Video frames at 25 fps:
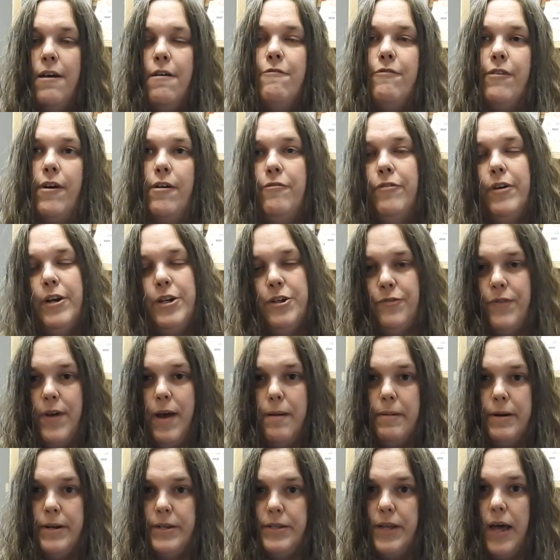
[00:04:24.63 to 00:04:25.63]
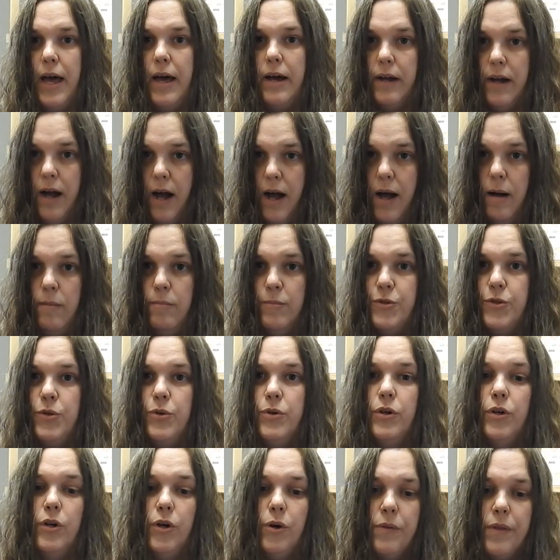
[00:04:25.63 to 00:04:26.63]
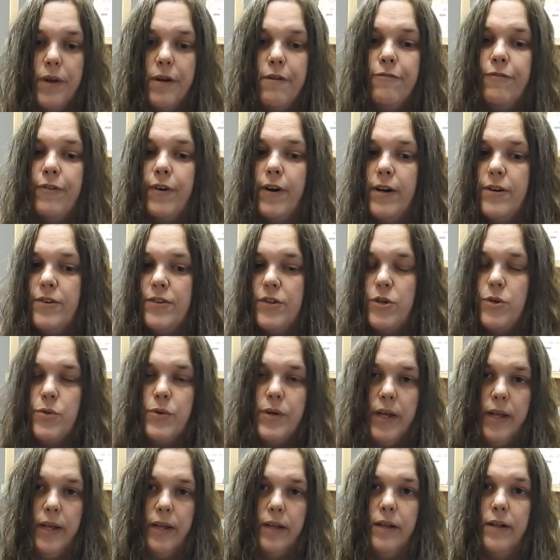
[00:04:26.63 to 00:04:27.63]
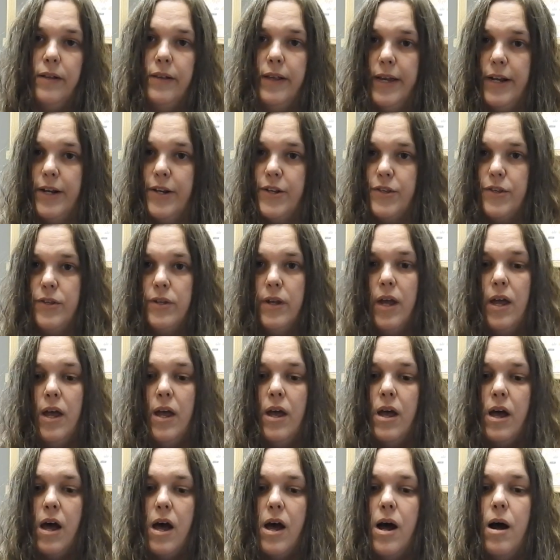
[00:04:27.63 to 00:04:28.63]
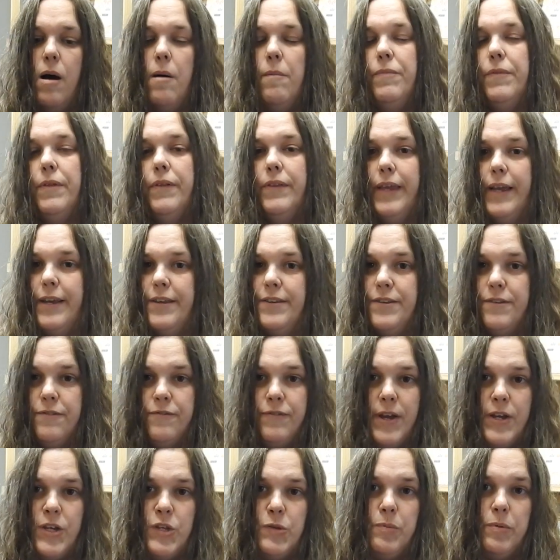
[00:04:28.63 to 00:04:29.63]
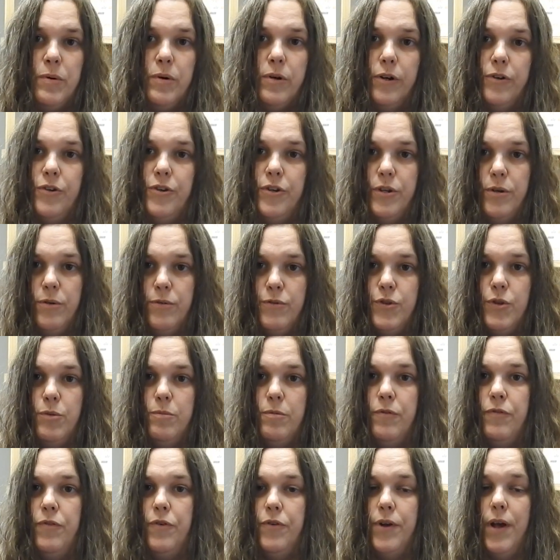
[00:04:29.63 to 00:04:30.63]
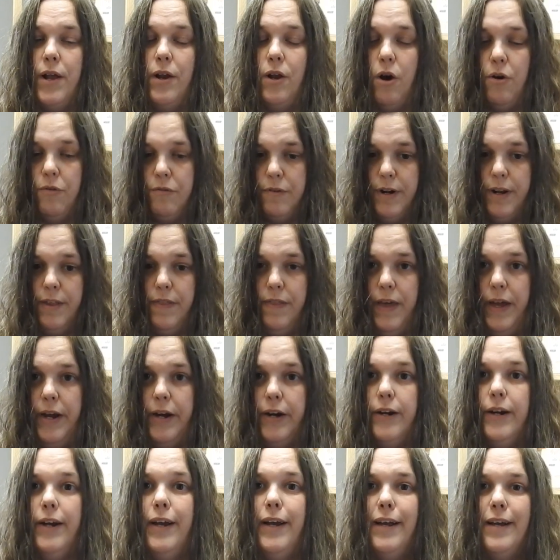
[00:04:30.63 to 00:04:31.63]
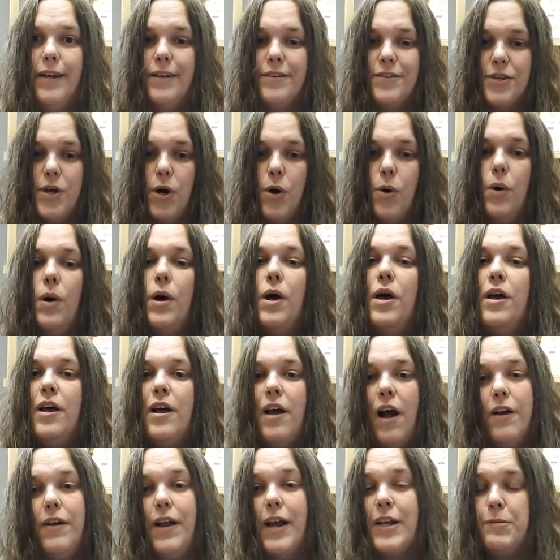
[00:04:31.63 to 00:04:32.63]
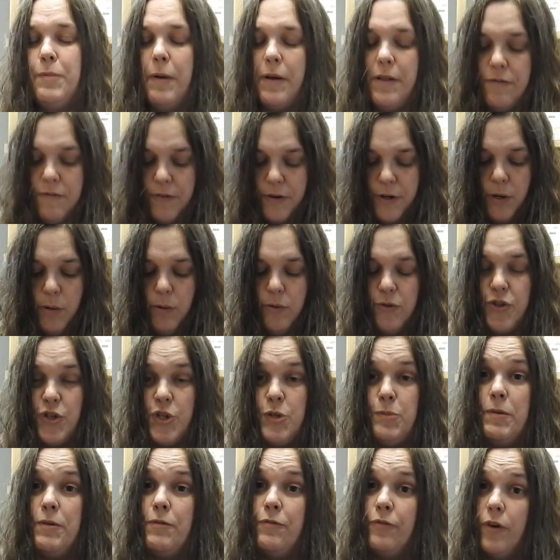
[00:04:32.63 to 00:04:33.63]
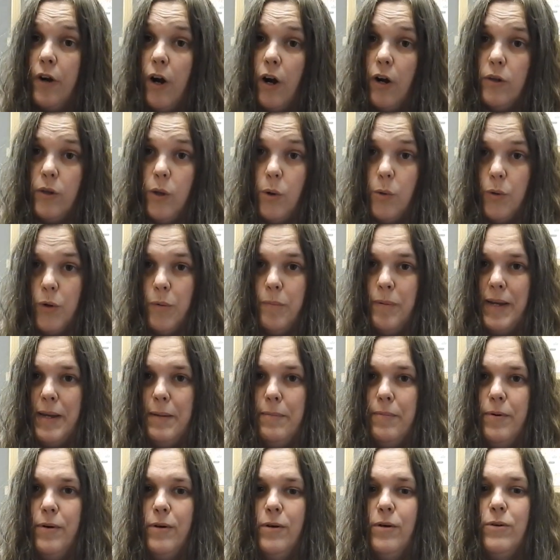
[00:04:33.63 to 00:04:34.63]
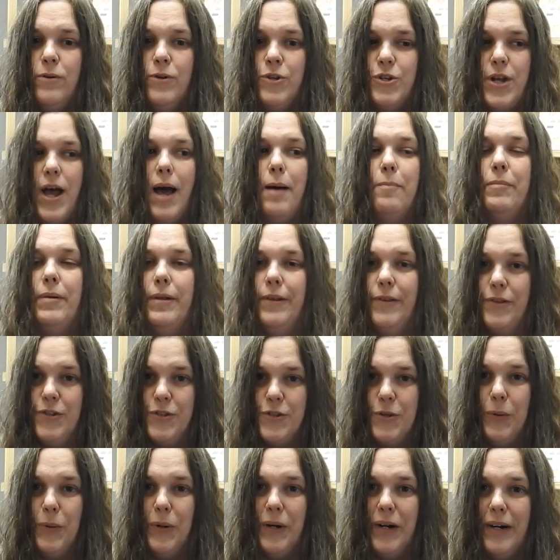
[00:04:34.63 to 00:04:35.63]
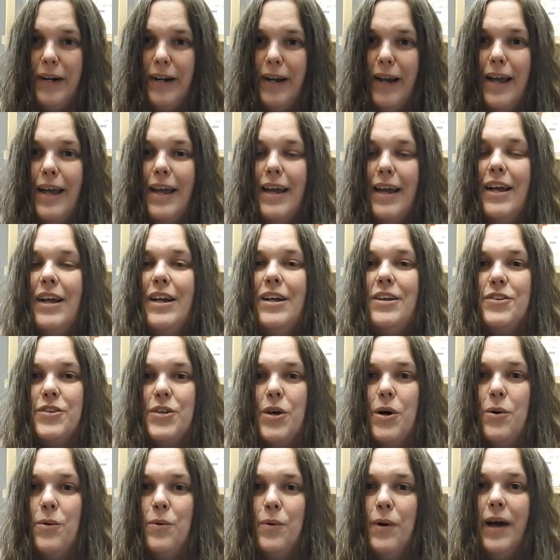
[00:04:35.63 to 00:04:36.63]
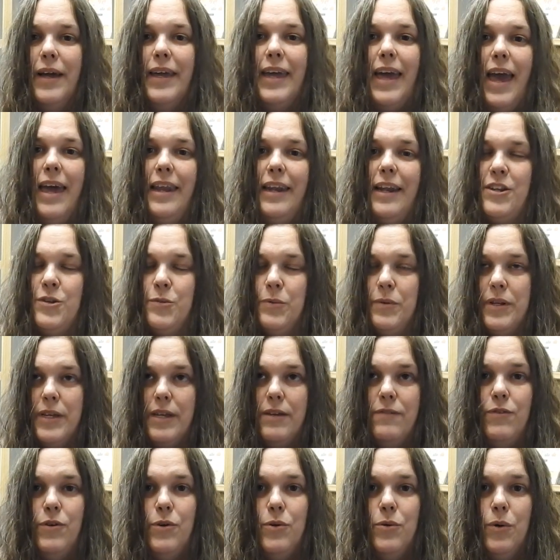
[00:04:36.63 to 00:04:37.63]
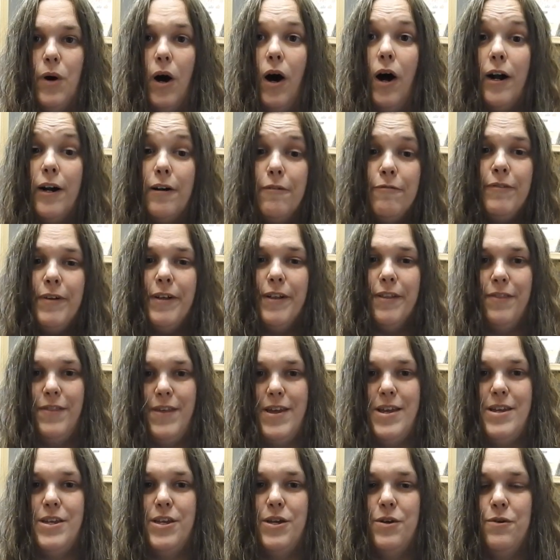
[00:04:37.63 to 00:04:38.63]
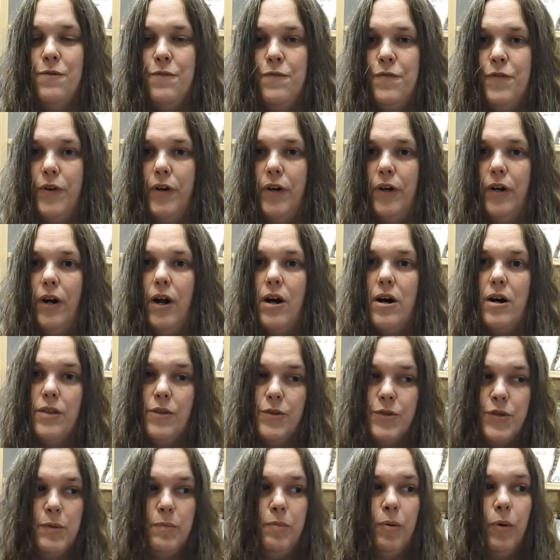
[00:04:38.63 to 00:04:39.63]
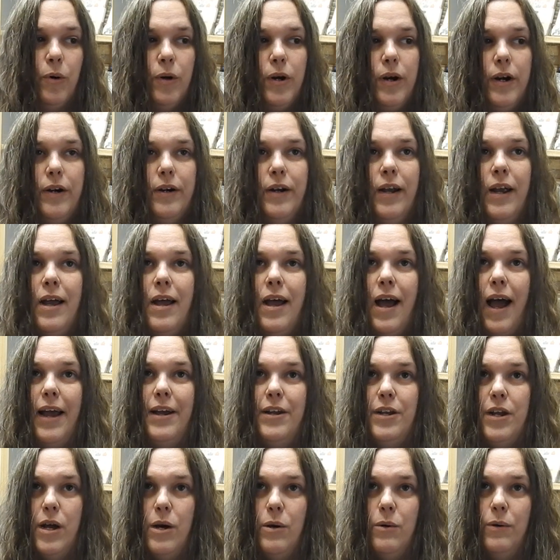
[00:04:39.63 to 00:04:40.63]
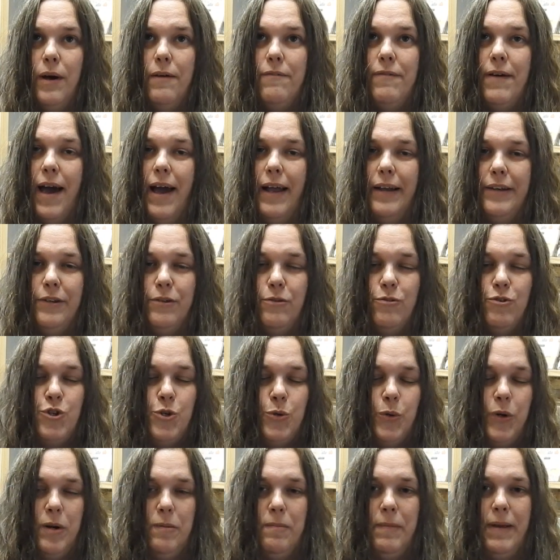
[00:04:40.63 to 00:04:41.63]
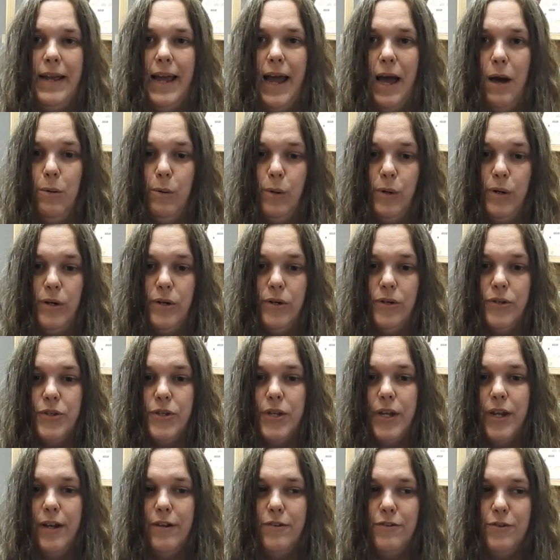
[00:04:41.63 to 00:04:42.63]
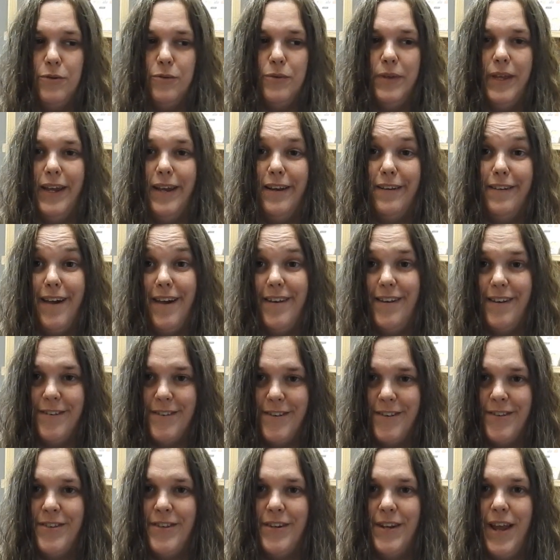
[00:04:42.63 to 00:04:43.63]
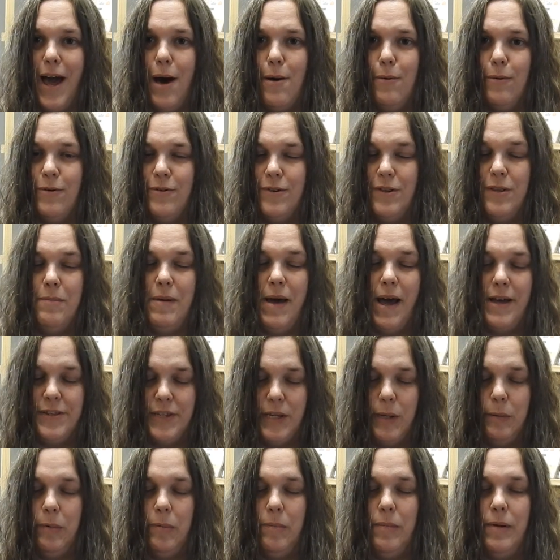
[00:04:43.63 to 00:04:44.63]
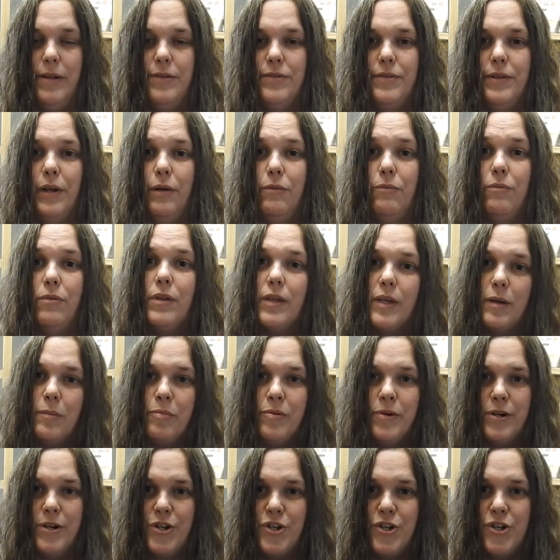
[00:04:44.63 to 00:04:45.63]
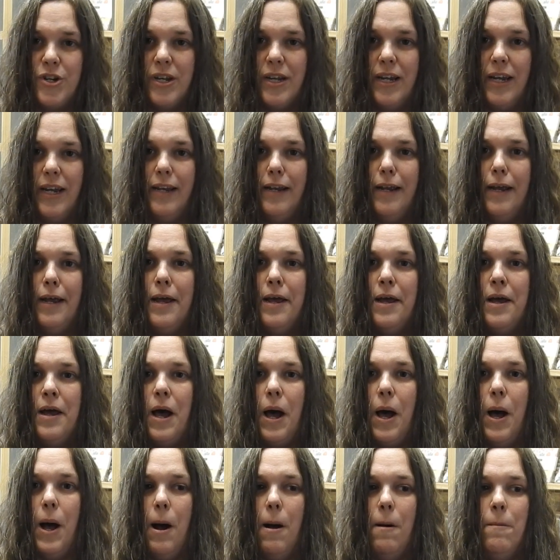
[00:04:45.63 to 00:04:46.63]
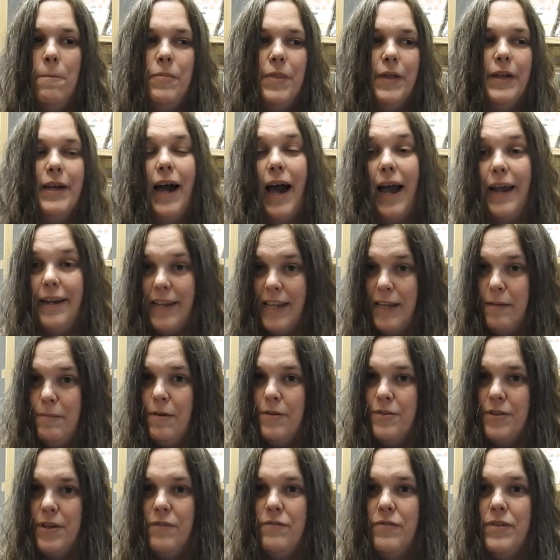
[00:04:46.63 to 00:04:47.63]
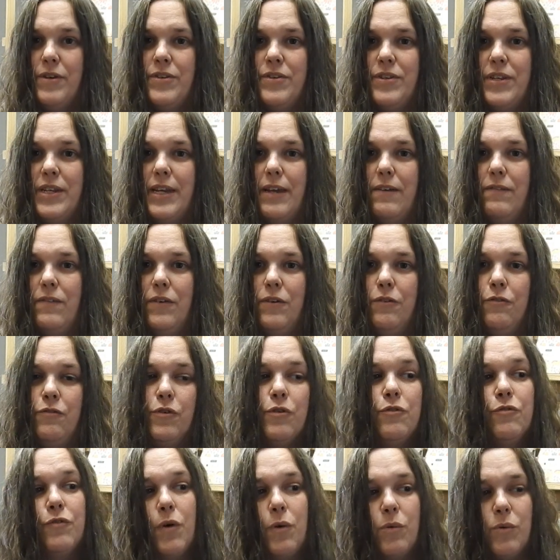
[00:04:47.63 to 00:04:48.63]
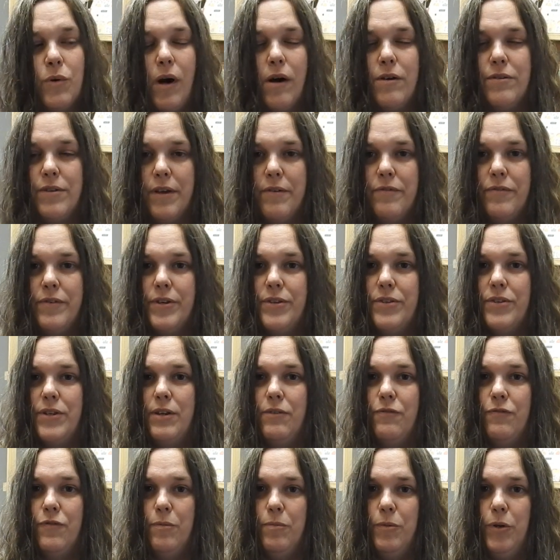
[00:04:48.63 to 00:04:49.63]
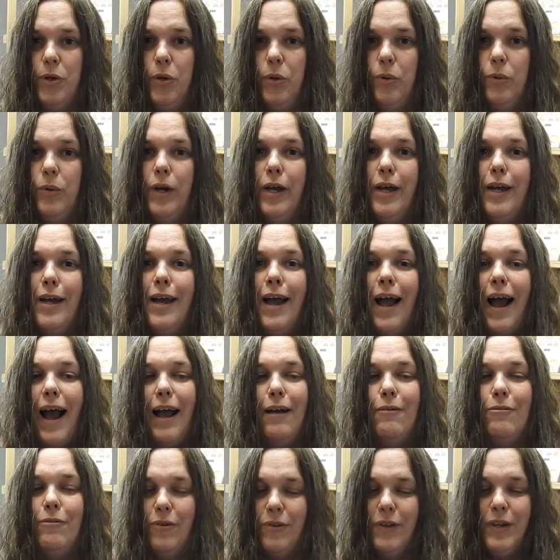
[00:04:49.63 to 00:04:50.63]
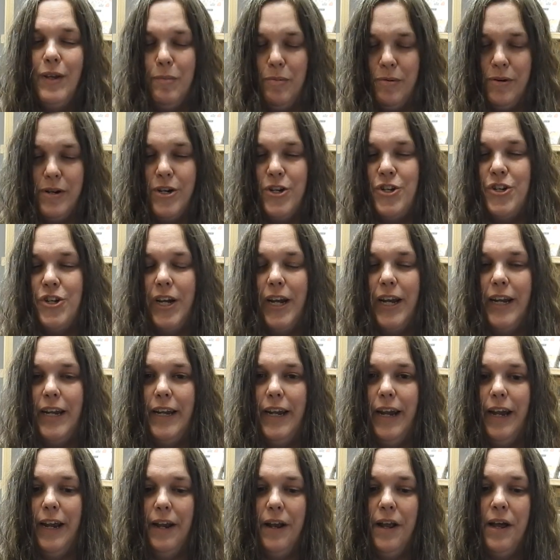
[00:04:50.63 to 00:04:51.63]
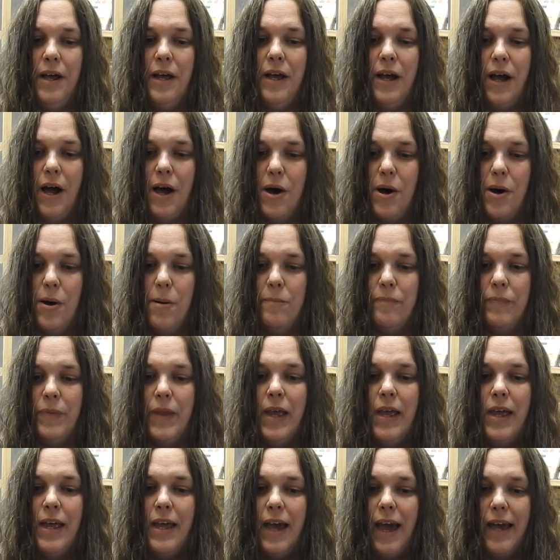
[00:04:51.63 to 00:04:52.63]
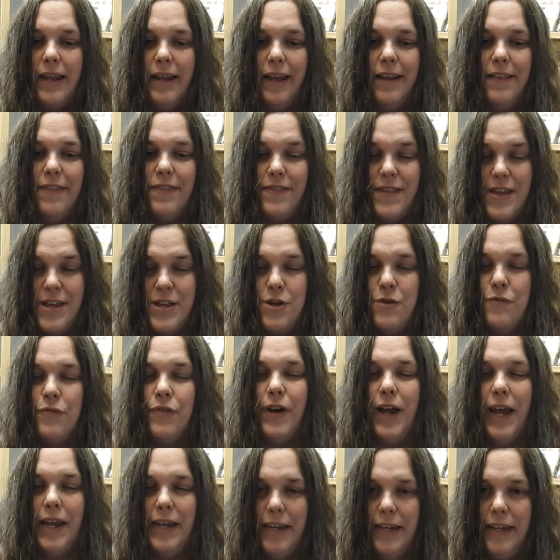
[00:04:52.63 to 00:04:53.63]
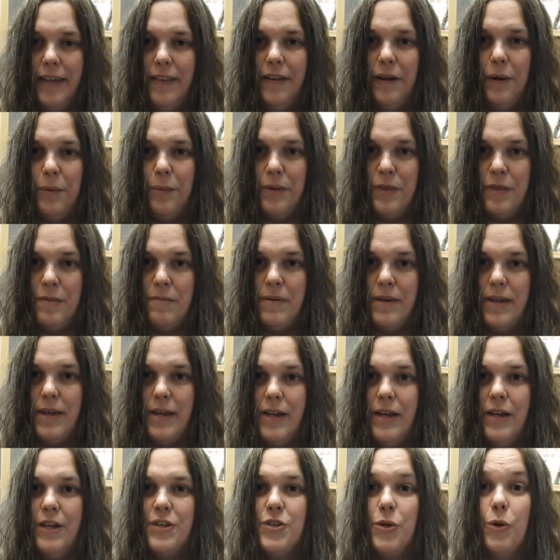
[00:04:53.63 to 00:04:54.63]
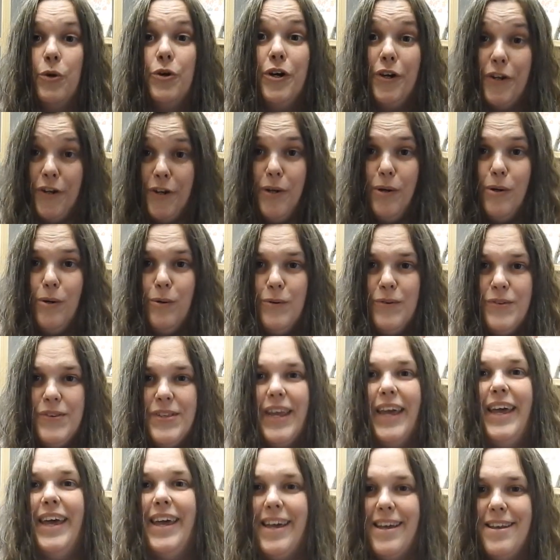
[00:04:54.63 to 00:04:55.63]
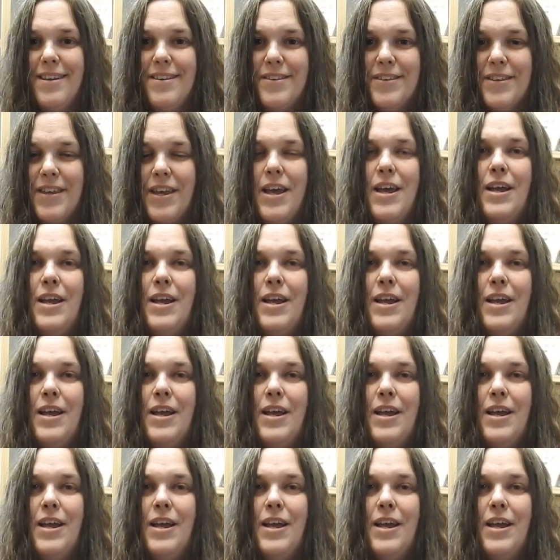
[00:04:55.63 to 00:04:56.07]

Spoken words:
farmfreshfabrics.com. So you can go there first, and you can click the links to Facebook or to YouTube if you're not already there. So our next part of the video will just be for our local people who shop in store. So again, I just want to give you a heartfelt thank you for all the support. I know I've had to shorten my hours to like non-existent hours in the past couple months, and I really appreciate the kind emails I've received and a few phone calls I've received from you. I really appreciate it. And I thank you for hanging in there with me. So good news is